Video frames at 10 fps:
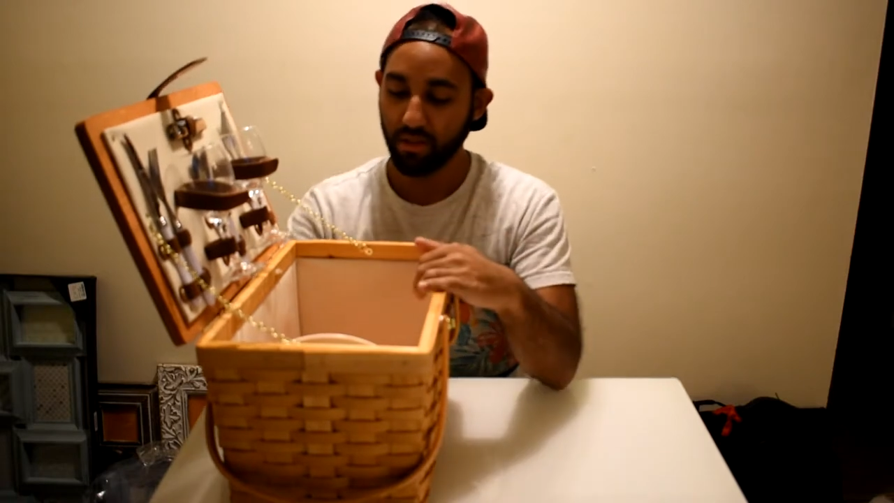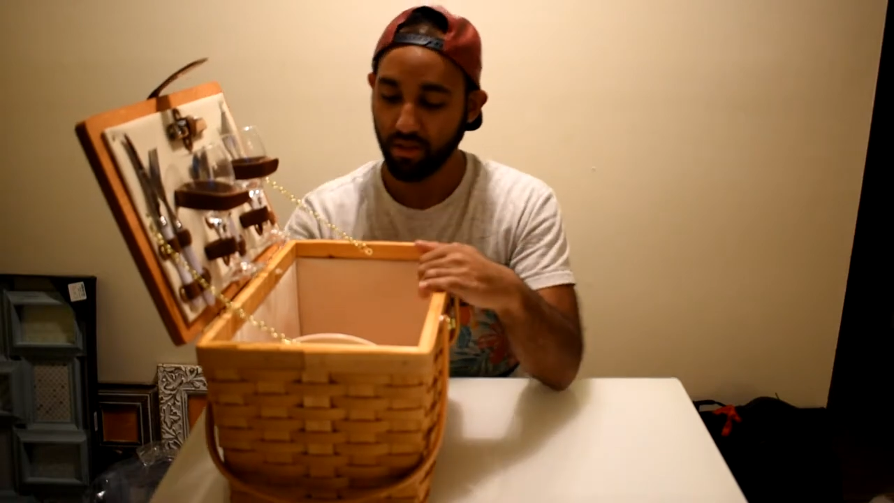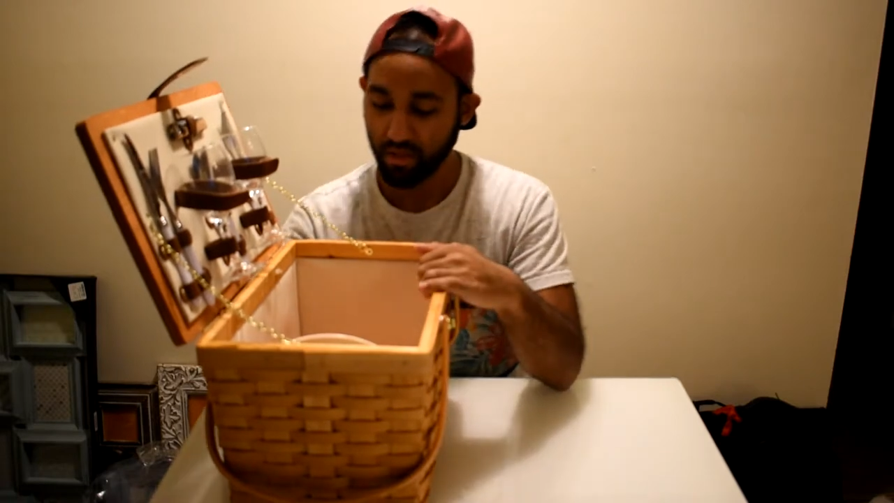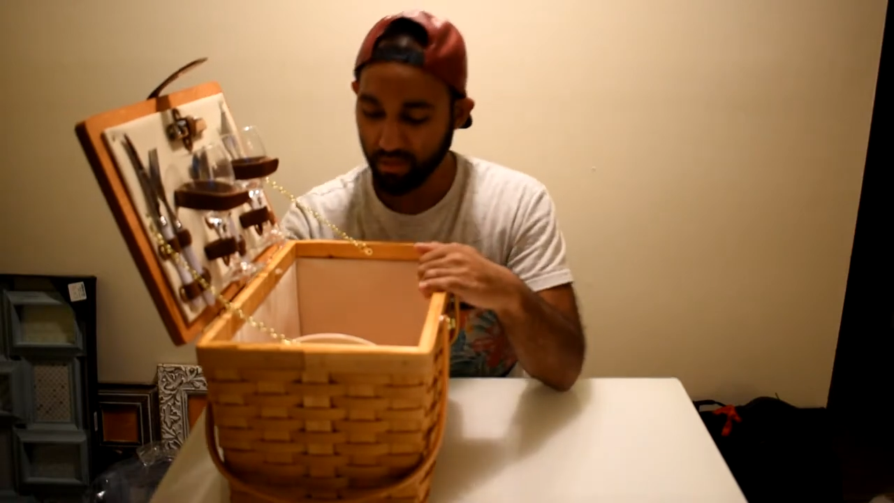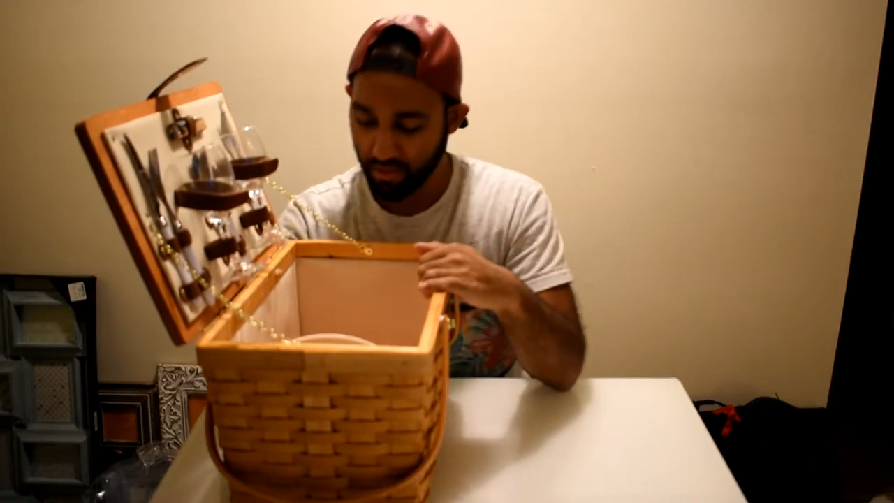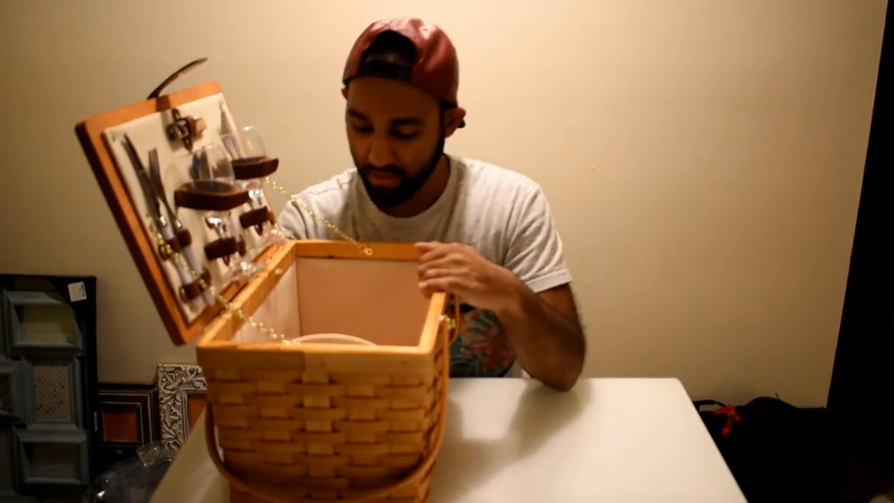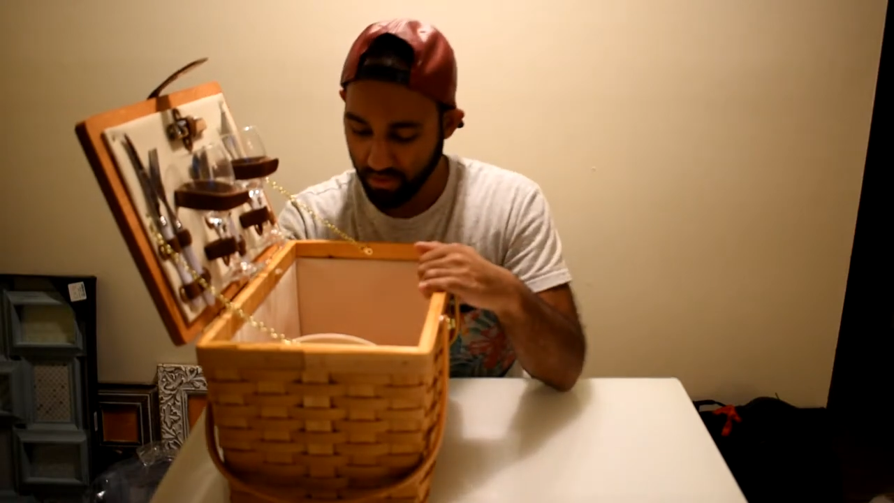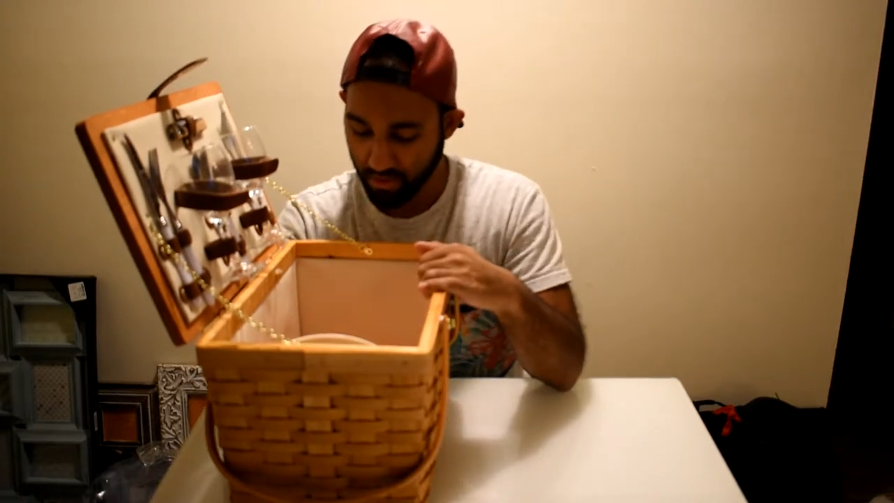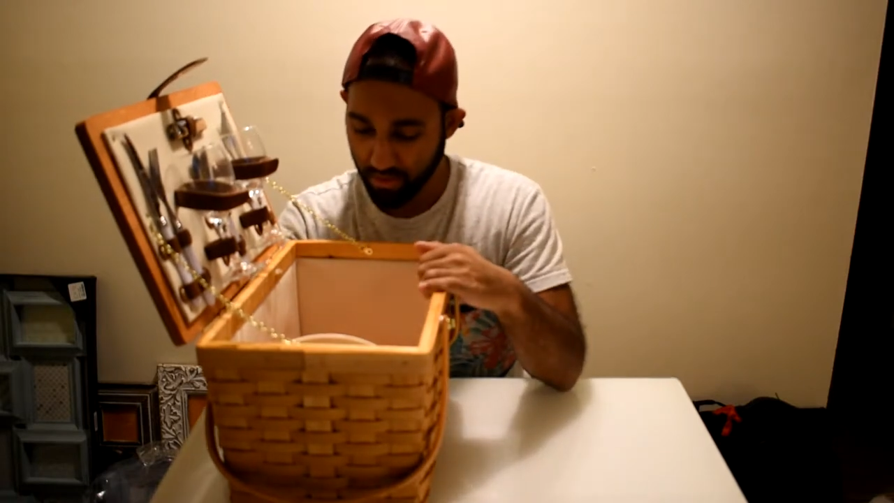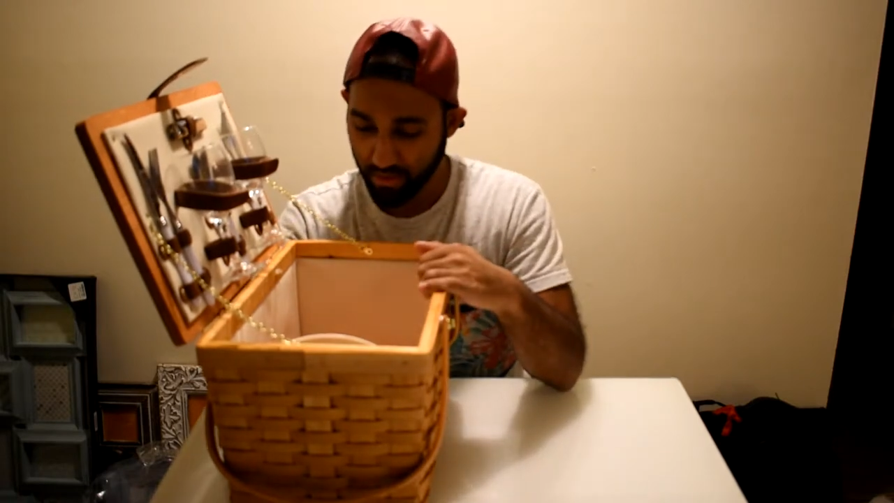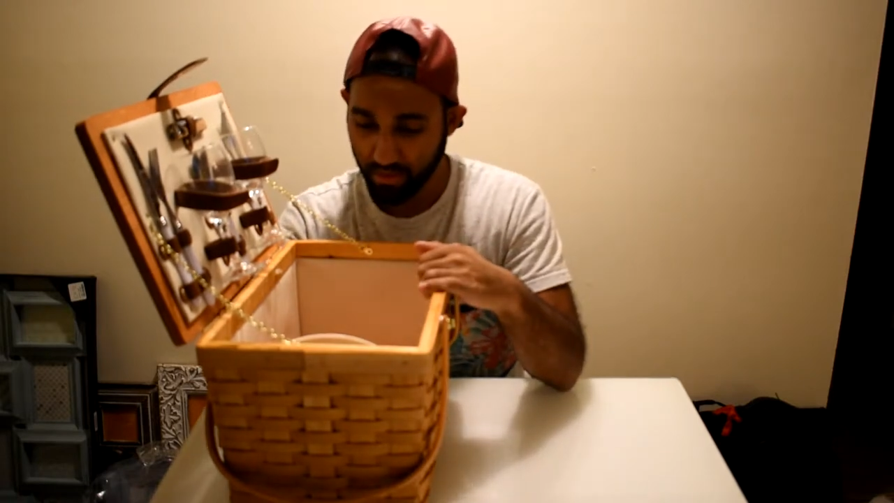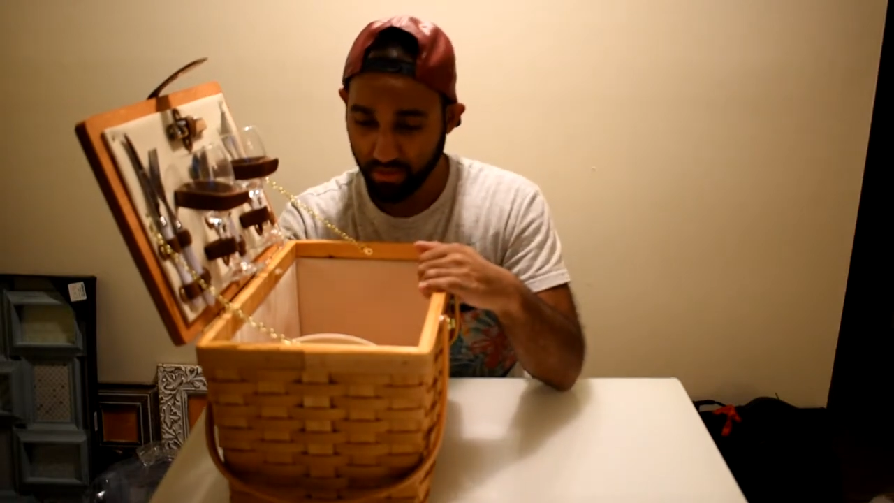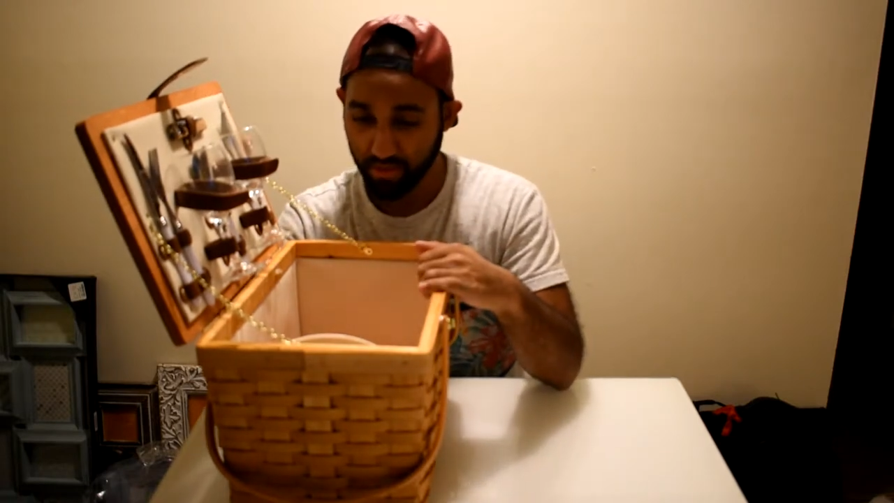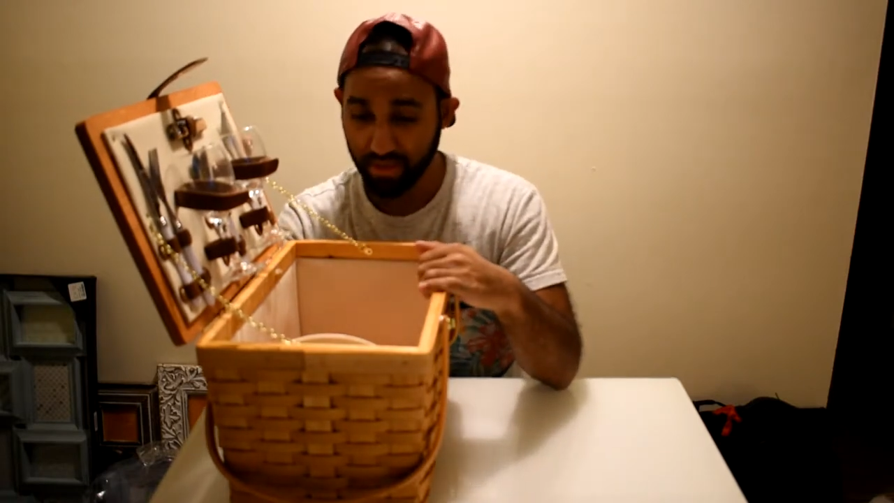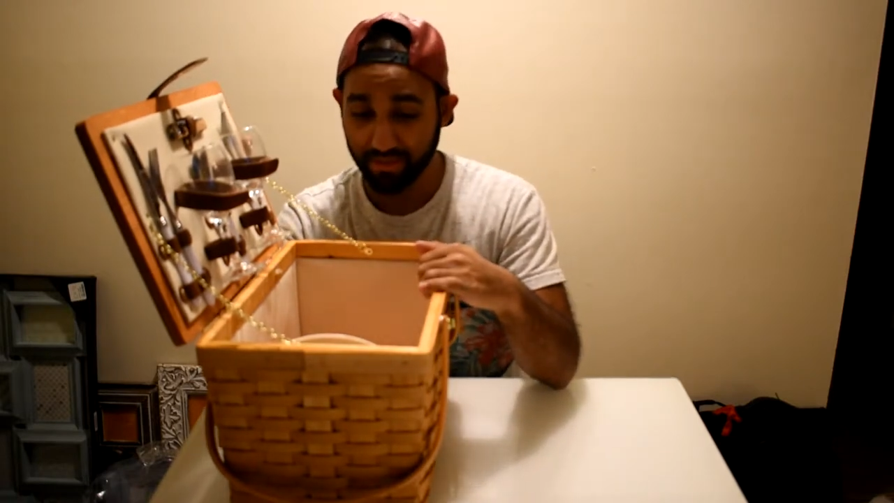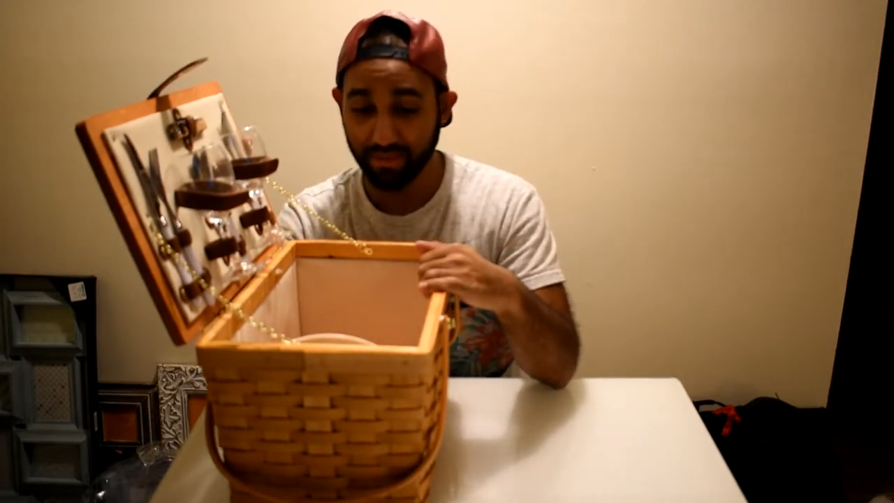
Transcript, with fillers: And uh, that is